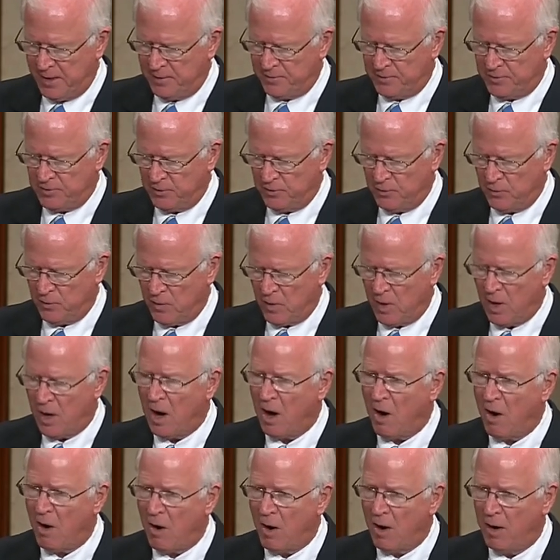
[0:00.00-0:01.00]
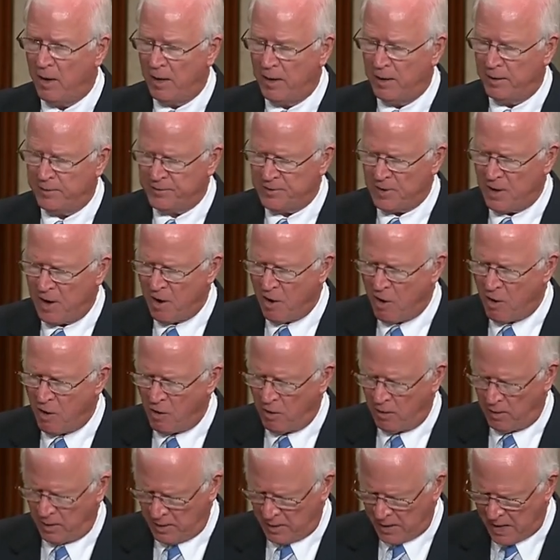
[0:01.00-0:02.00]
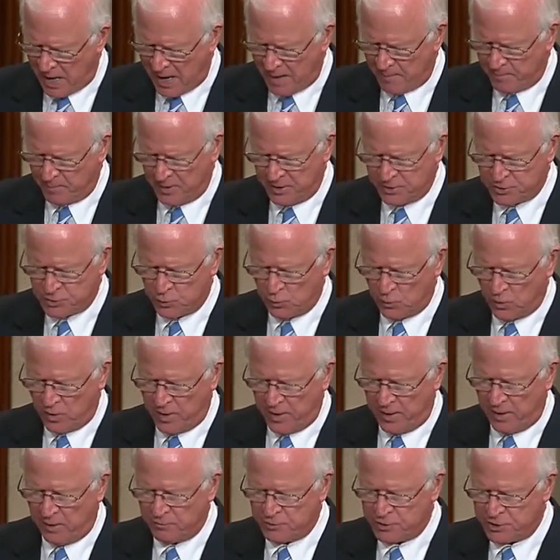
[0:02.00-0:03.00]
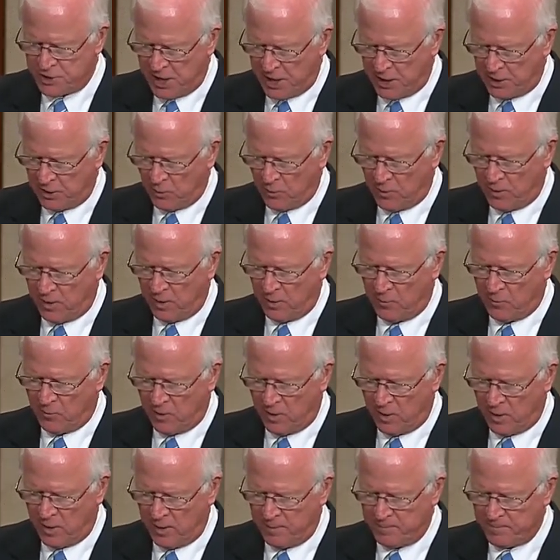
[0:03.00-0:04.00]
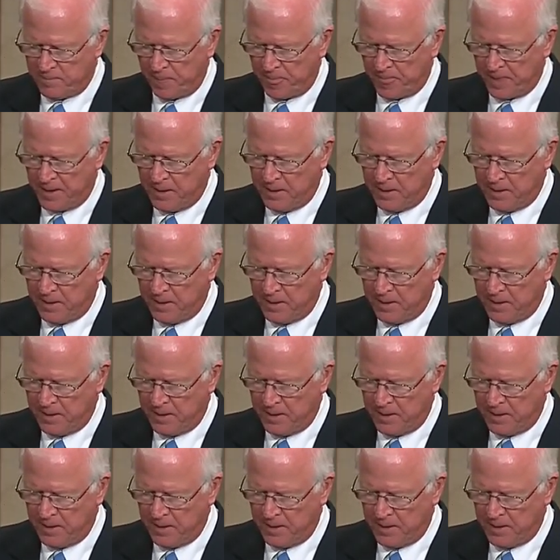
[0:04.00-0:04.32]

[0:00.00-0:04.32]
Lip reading: to all allotments, one on January 1